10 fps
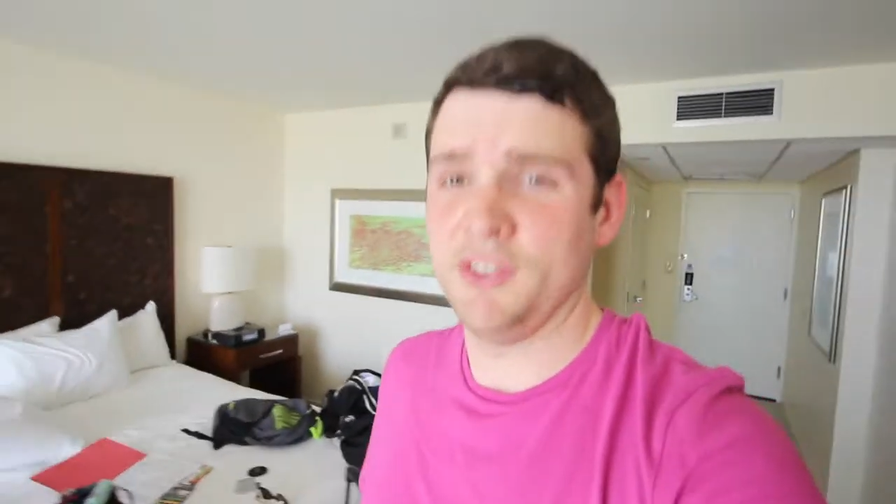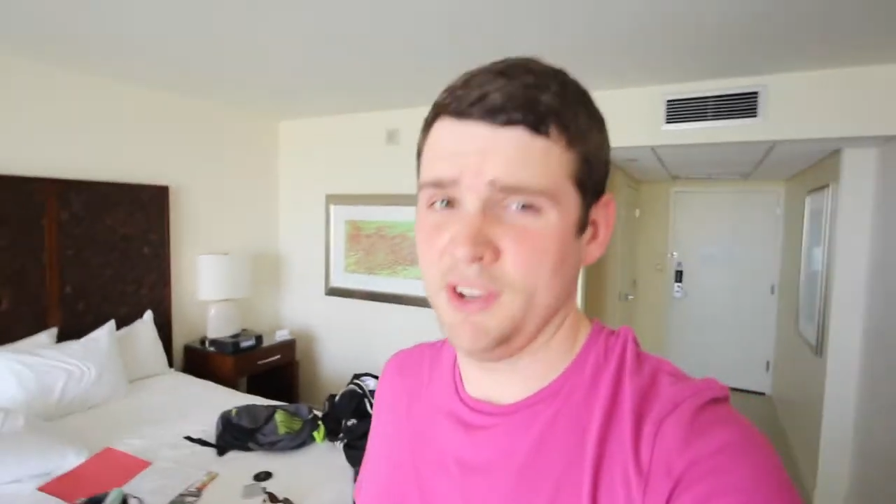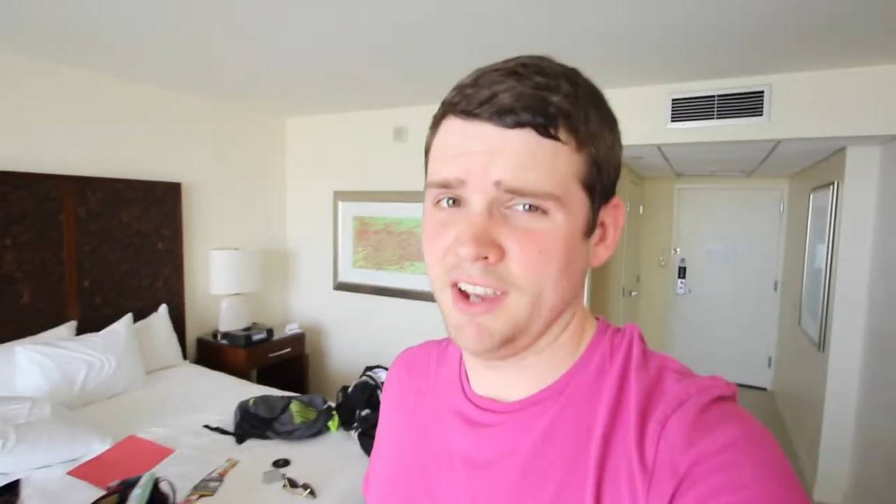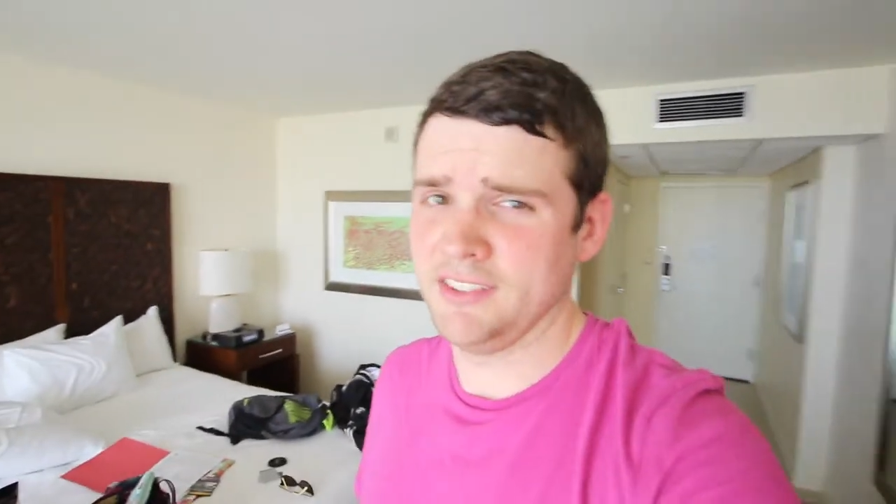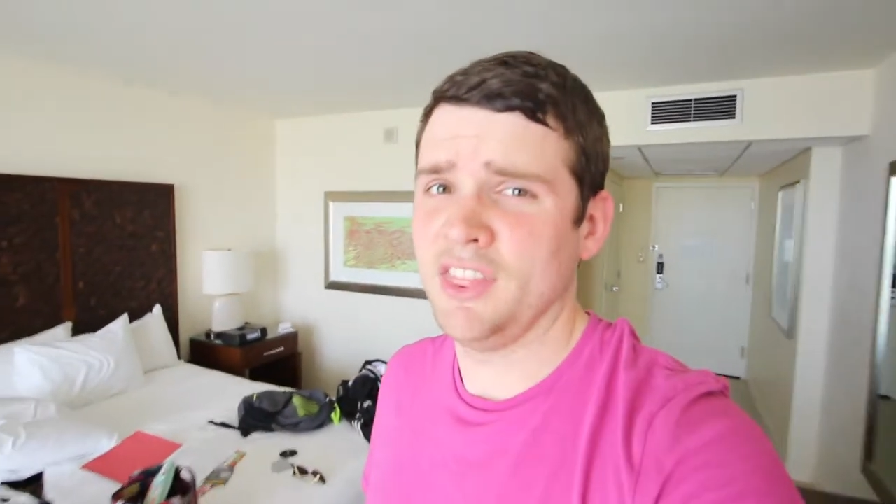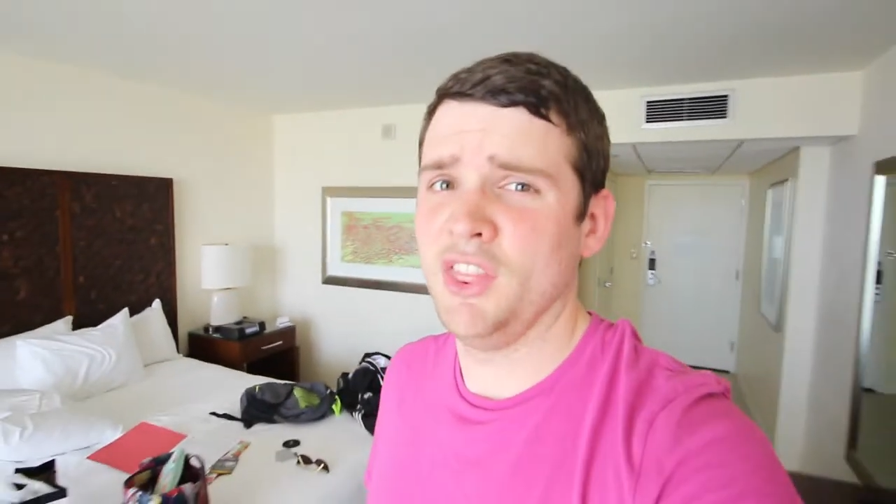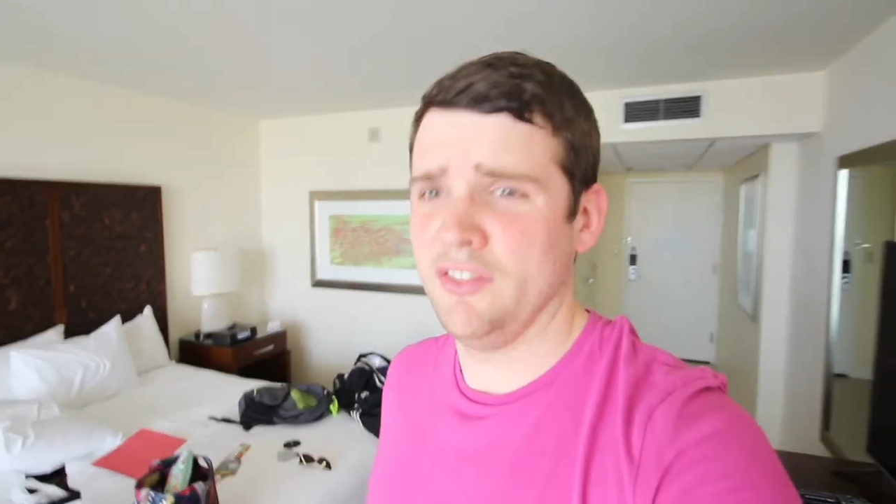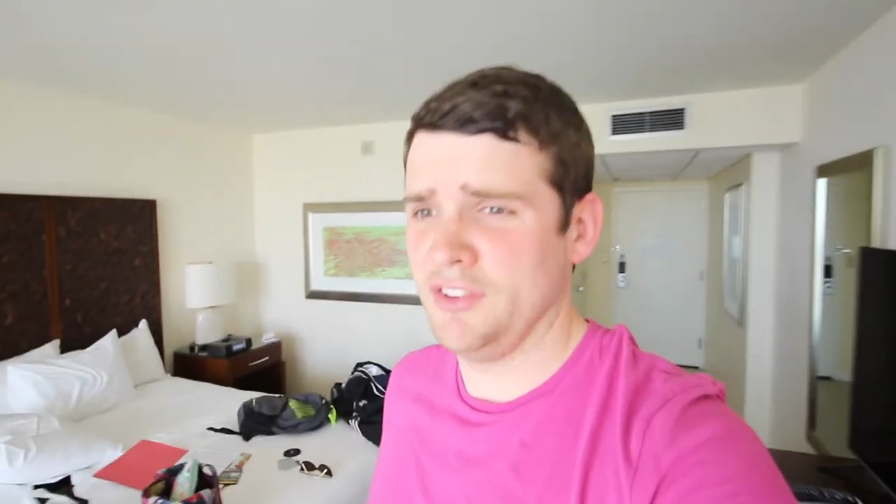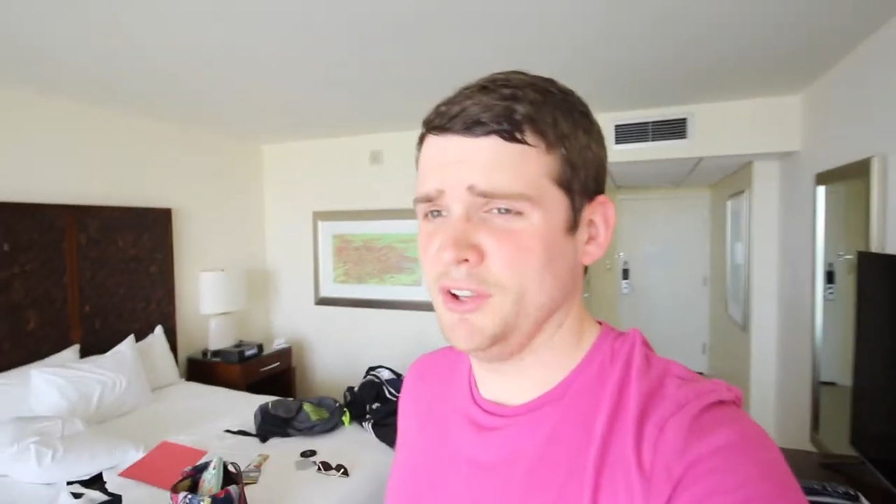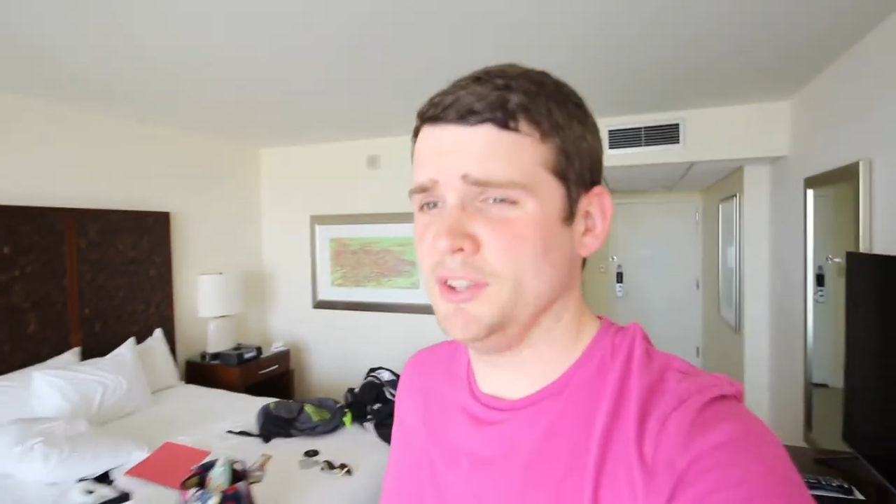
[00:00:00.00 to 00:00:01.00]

view, guys, the view.